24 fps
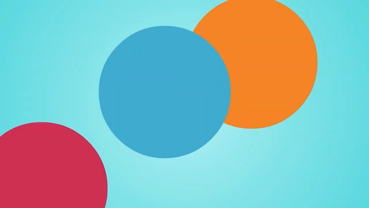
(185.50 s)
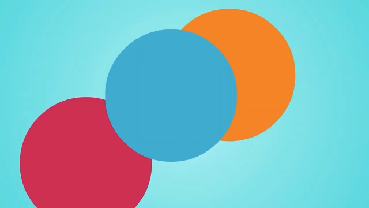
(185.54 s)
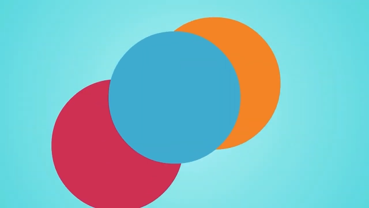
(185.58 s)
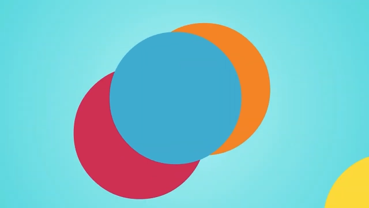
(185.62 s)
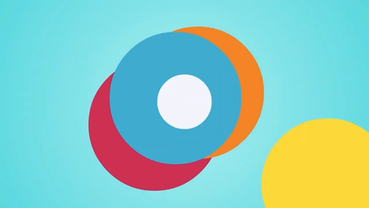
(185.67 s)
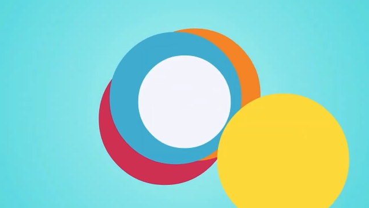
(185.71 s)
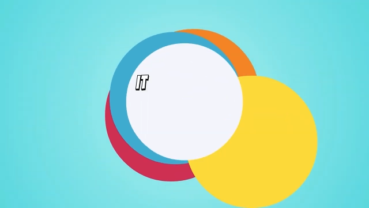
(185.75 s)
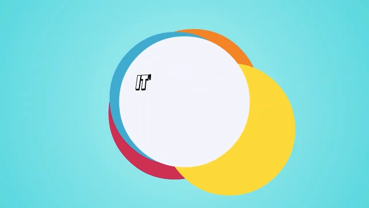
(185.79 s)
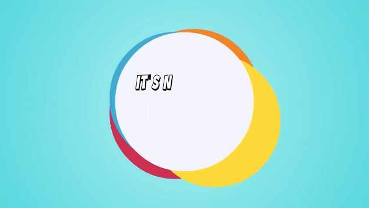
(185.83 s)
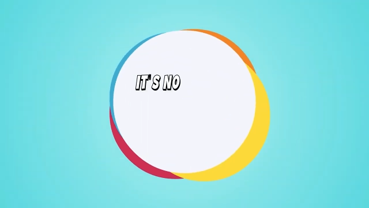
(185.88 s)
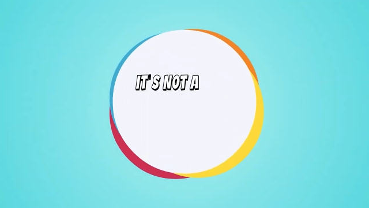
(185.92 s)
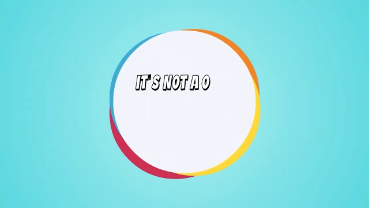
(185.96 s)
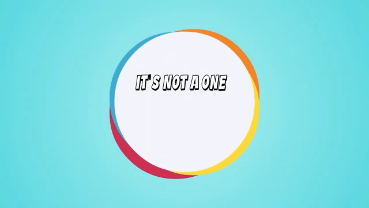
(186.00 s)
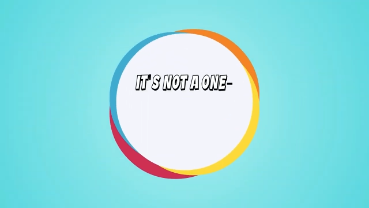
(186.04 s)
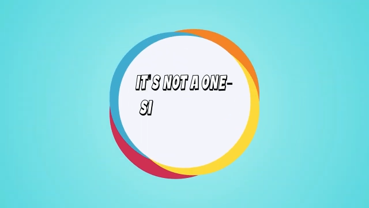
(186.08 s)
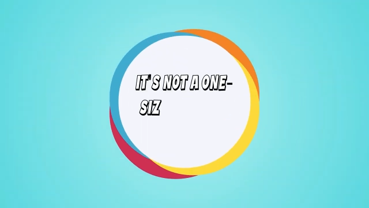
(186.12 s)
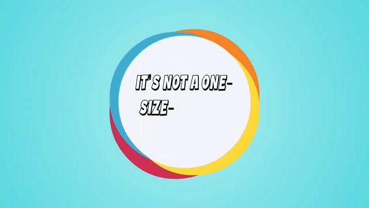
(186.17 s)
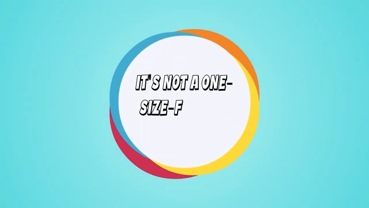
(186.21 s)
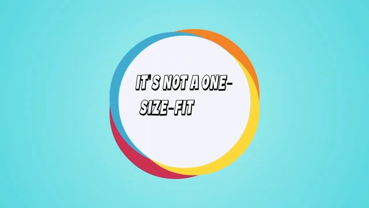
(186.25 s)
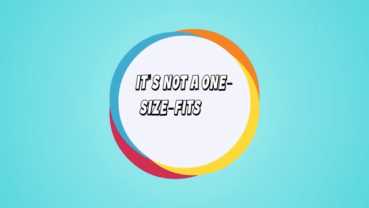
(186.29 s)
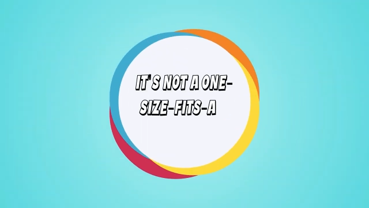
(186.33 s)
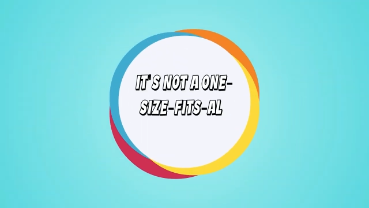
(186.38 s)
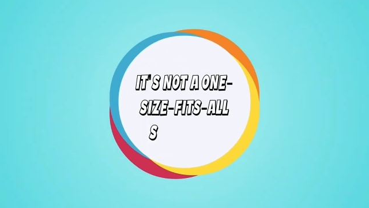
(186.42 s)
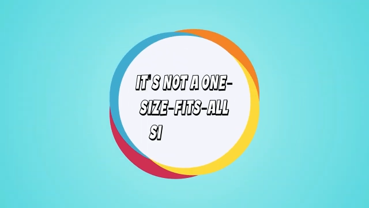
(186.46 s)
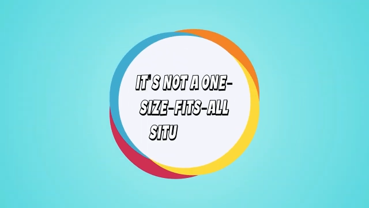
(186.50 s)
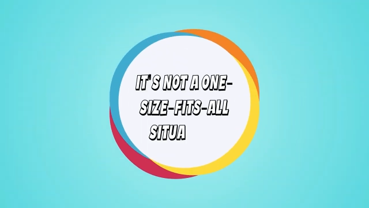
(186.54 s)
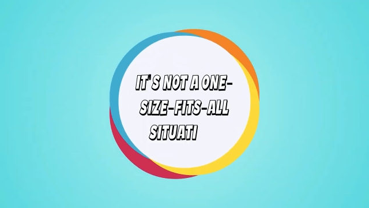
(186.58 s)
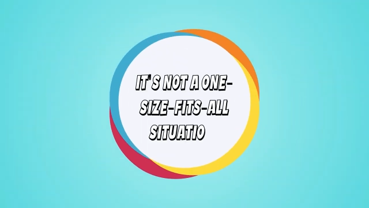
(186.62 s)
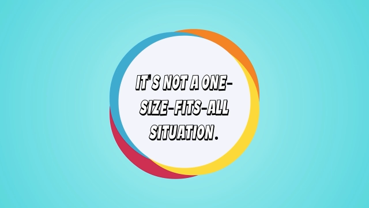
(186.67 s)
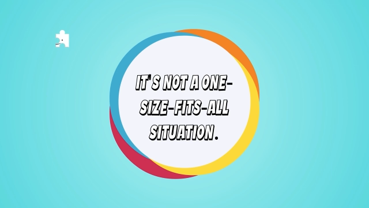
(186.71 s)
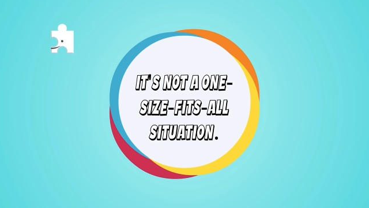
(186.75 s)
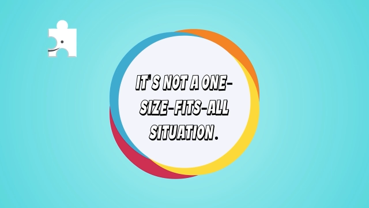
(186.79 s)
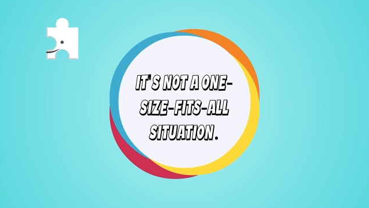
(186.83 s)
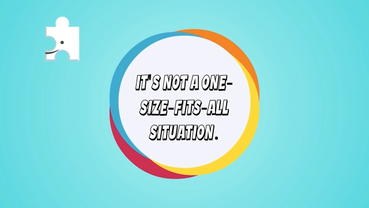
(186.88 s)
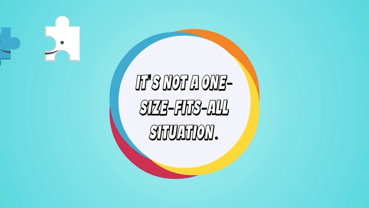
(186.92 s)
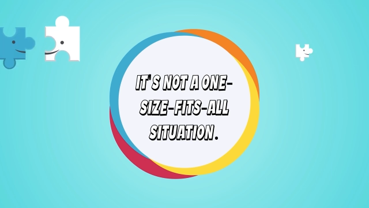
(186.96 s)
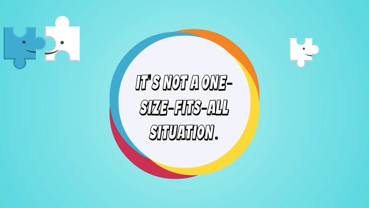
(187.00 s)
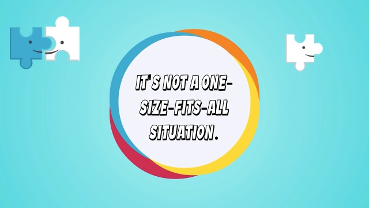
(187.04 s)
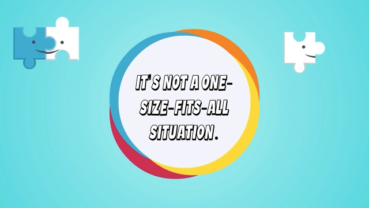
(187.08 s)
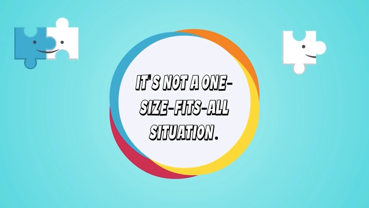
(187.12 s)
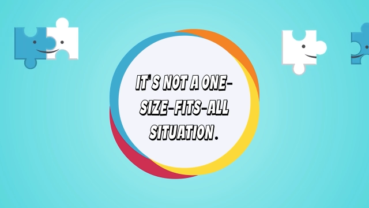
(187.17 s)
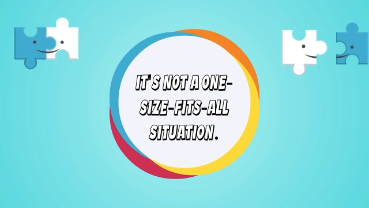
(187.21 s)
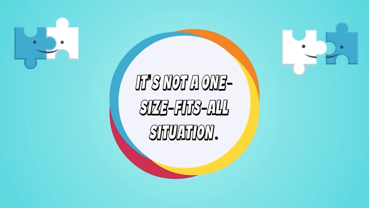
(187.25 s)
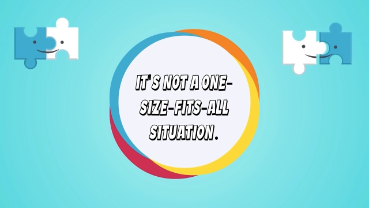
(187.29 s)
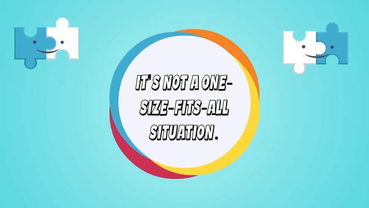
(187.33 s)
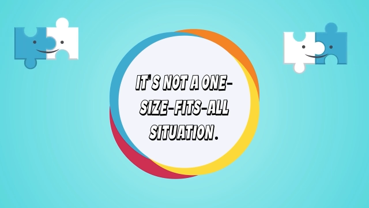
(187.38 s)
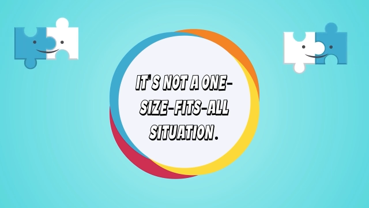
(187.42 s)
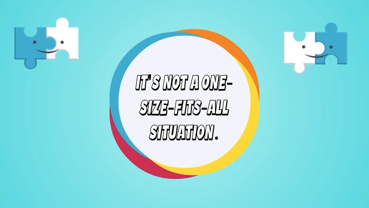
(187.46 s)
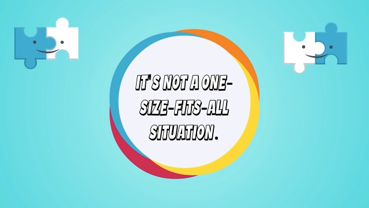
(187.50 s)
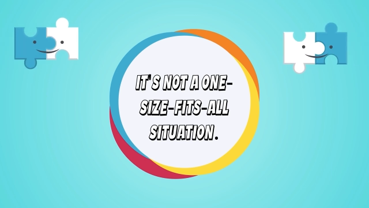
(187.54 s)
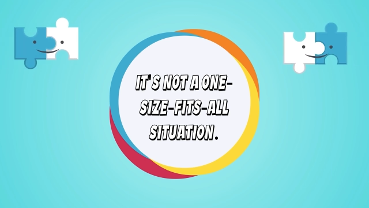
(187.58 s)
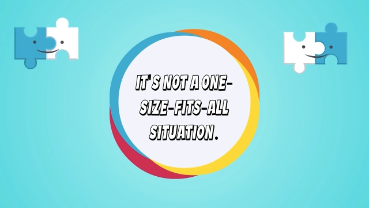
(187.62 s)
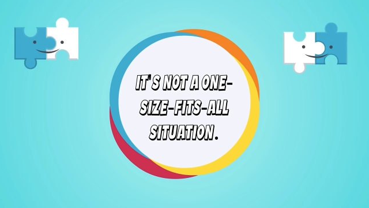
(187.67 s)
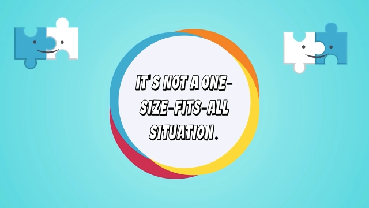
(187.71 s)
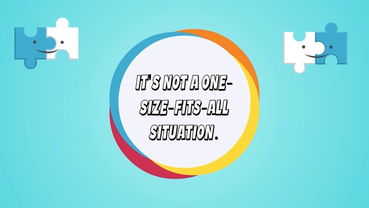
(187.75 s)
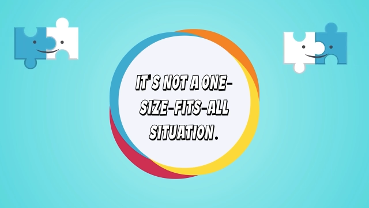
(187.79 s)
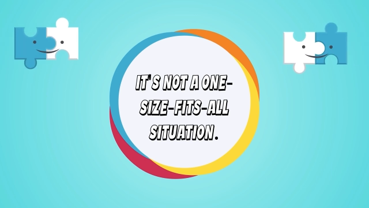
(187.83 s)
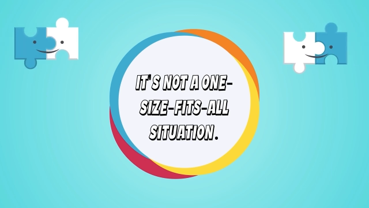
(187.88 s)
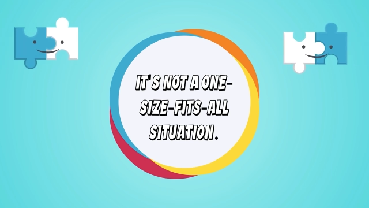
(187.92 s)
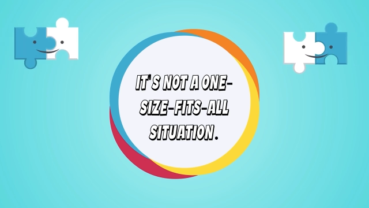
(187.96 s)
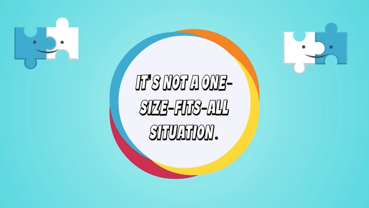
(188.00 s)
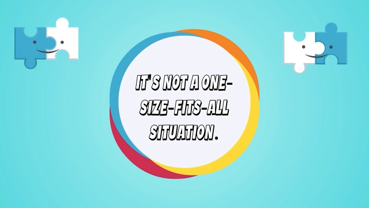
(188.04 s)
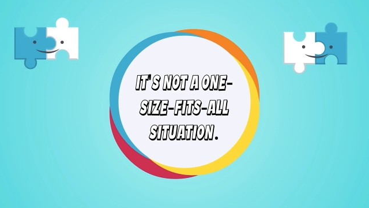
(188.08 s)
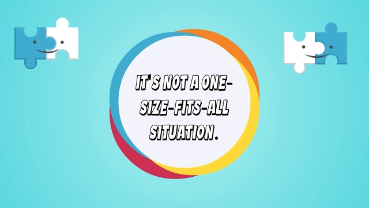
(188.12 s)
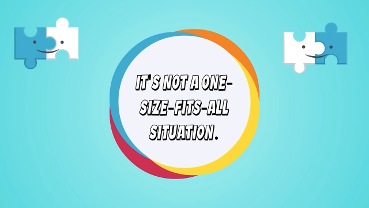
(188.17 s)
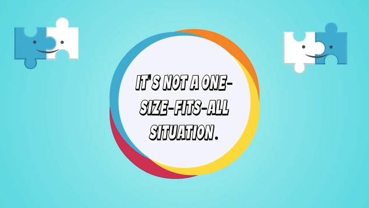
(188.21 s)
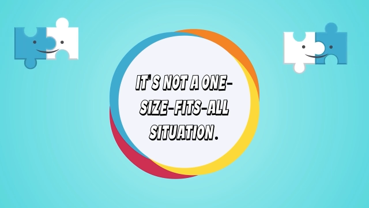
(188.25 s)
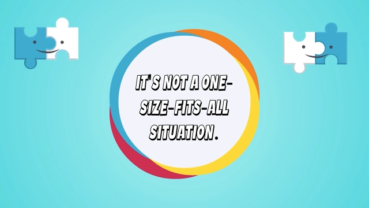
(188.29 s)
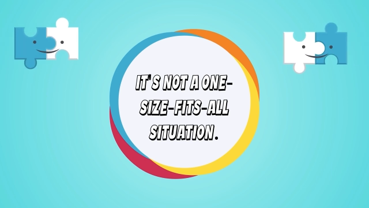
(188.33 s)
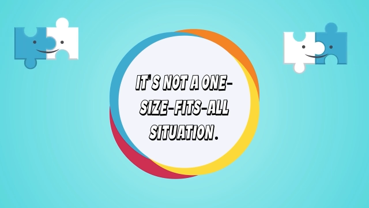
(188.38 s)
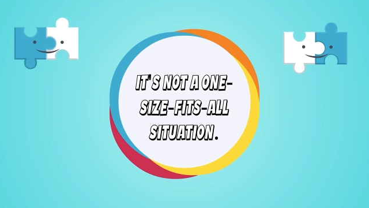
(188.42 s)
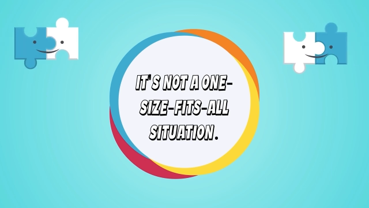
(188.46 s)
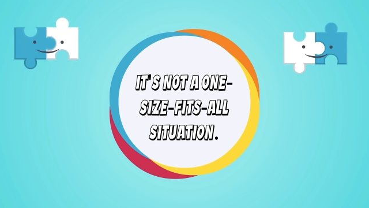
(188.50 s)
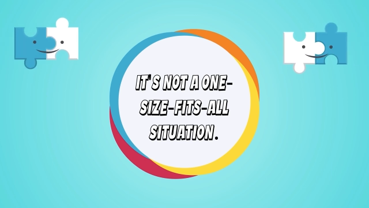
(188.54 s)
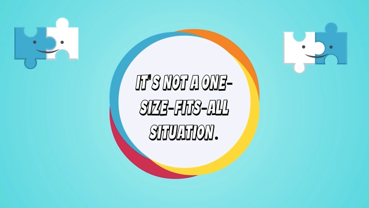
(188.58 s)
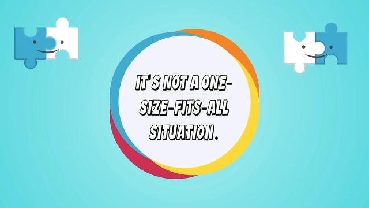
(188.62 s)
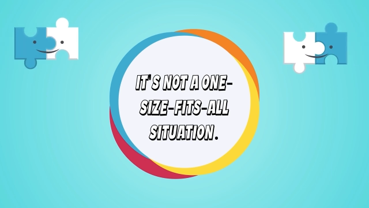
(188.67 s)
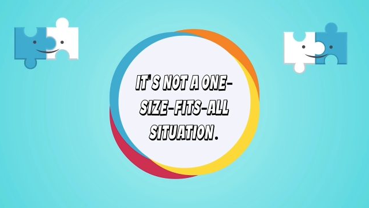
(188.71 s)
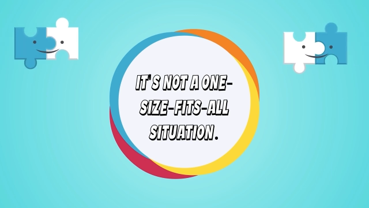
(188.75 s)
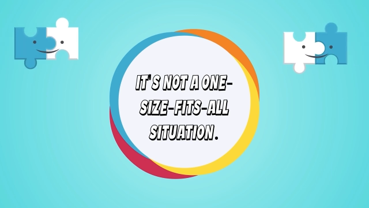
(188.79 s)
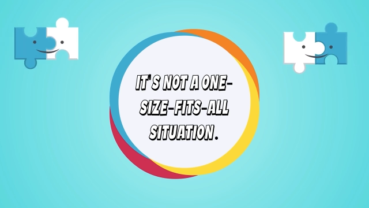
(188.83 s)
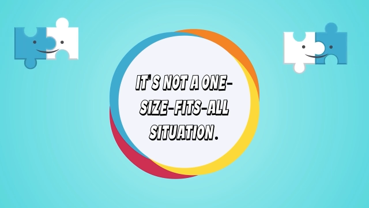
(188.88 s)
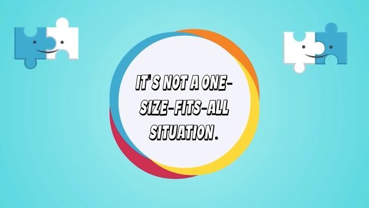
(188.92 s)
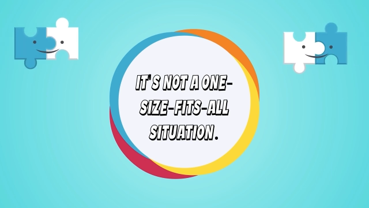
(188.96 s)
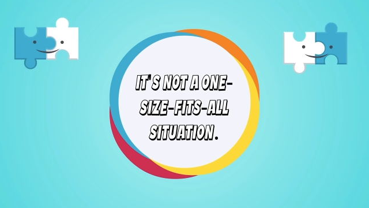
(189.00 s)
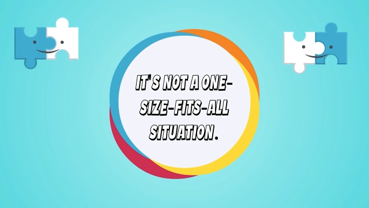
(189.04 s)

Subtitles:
No face is visible, so there are no lips to read.